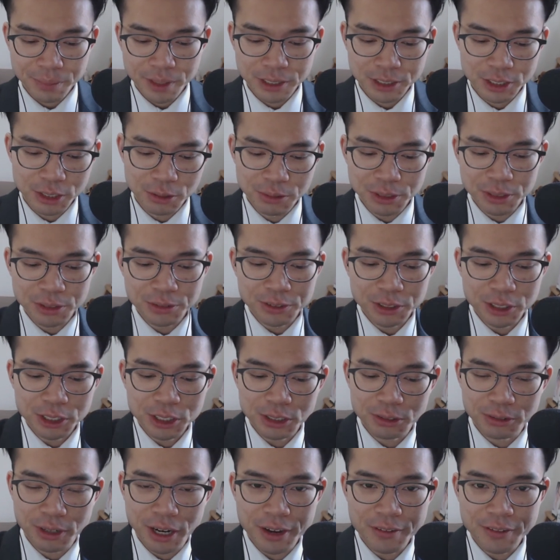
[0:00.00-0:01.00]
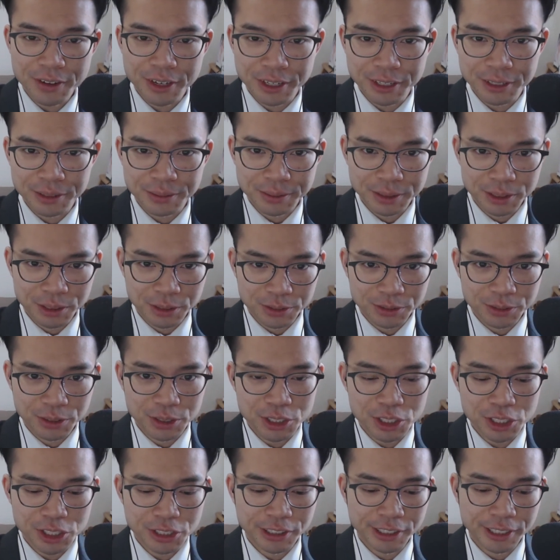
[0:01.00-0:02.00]
So when you first arrive here, your
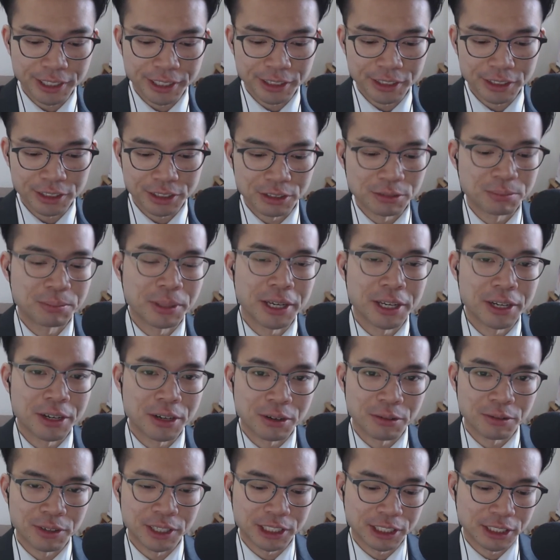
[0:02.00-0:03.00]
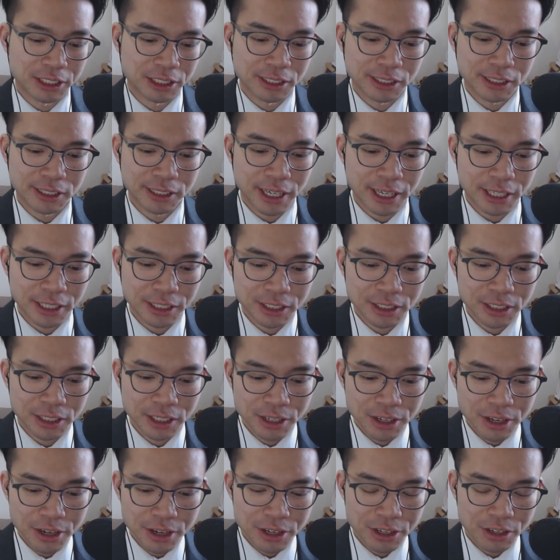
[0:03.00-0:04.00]
first year here, you pay no residence tax.
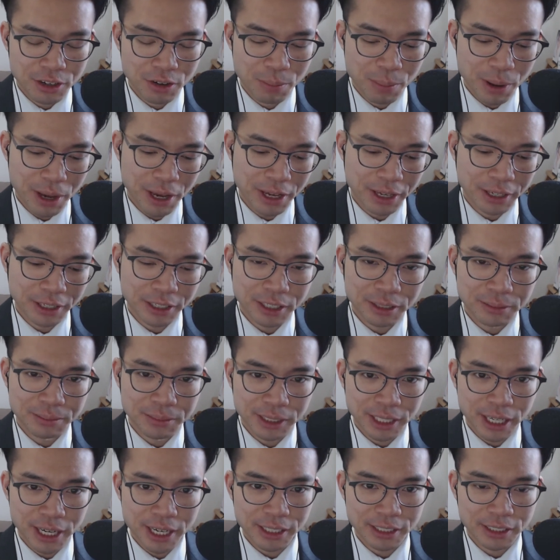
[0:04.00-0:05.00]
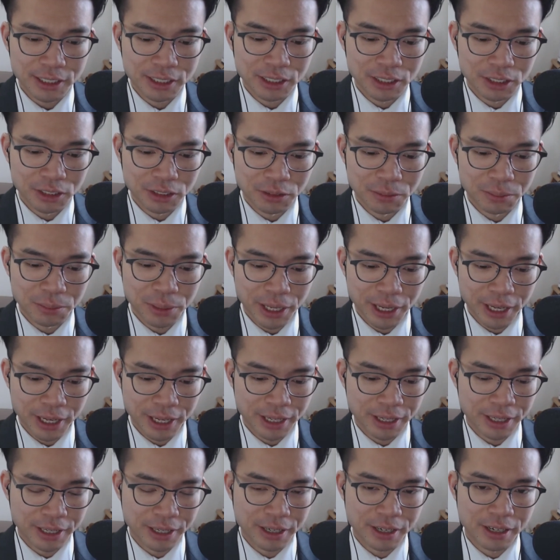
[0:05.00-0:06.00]
You'll pay income tax, you'll
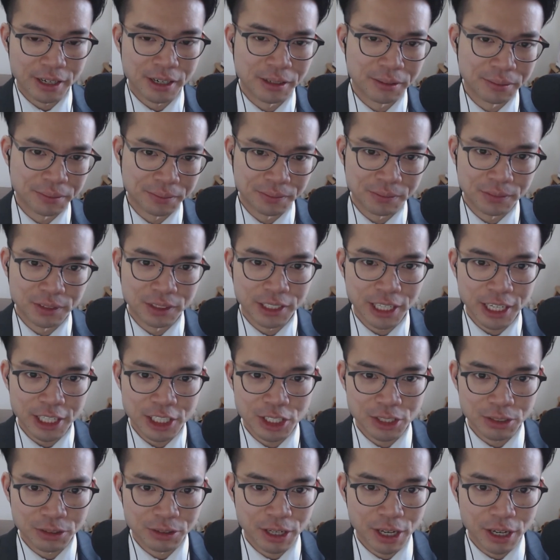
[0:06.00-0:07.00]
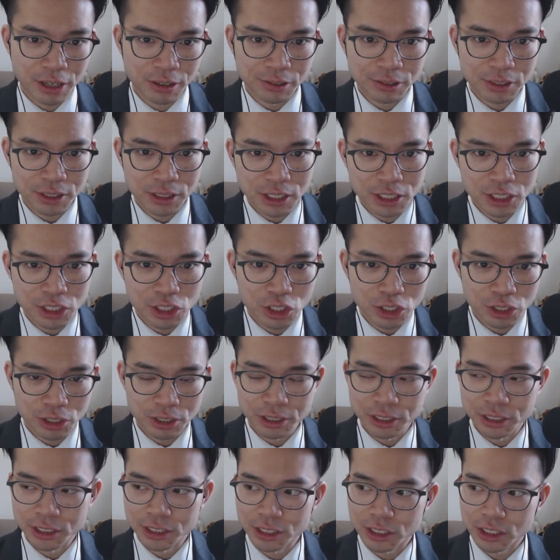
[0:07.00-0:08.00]
pay national health
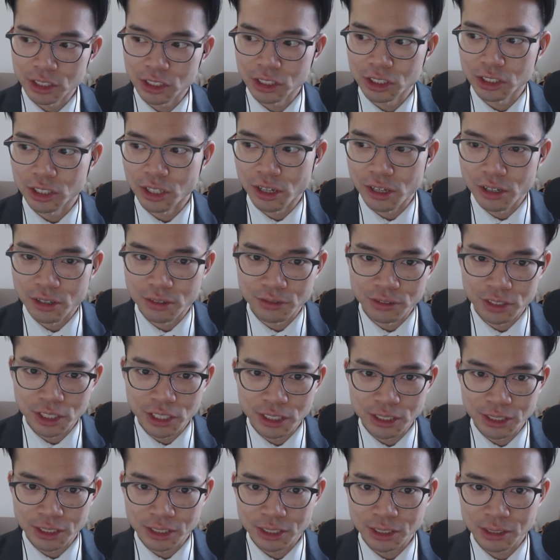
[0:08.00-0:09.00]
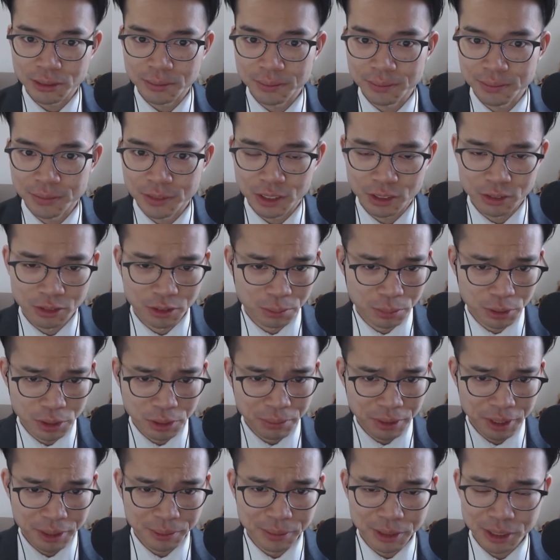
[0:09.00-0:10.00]
insurance fees or
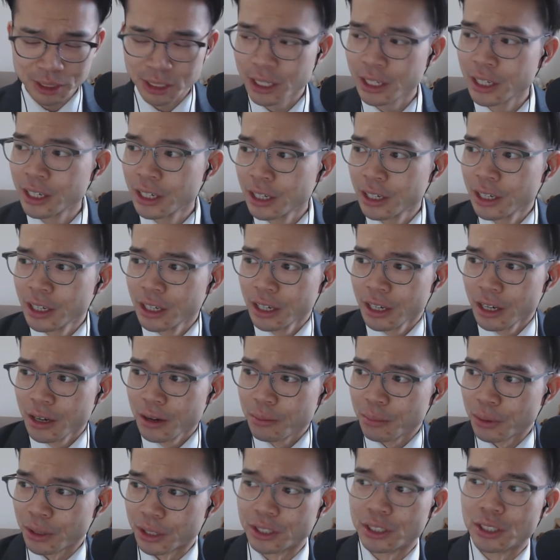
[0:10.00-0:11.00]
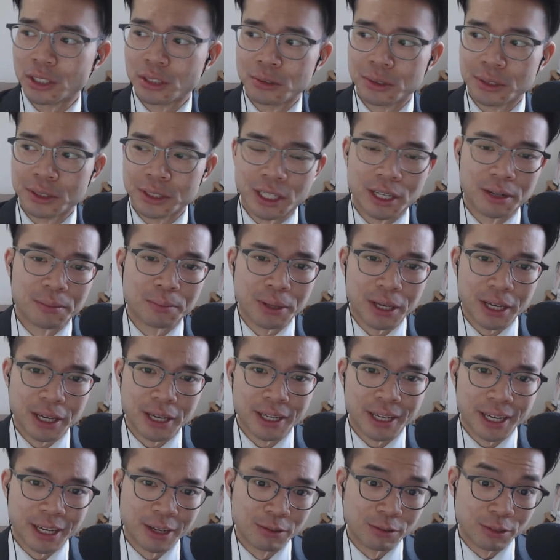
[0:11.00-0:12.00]
premiums, but you will not
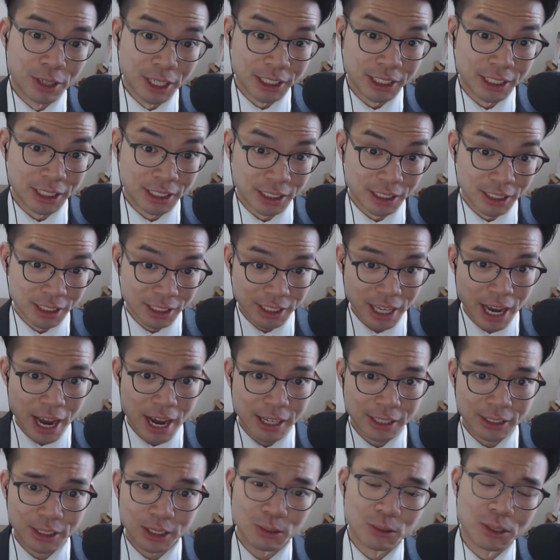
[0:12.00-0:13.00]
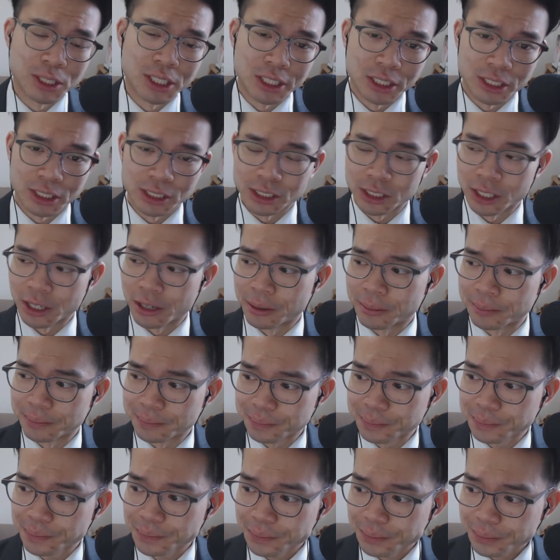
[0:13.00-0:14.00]
pay a residence tax, which is
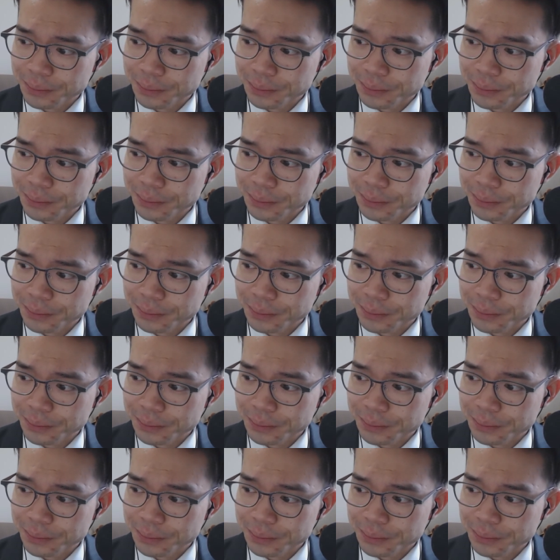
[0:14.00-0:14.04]
and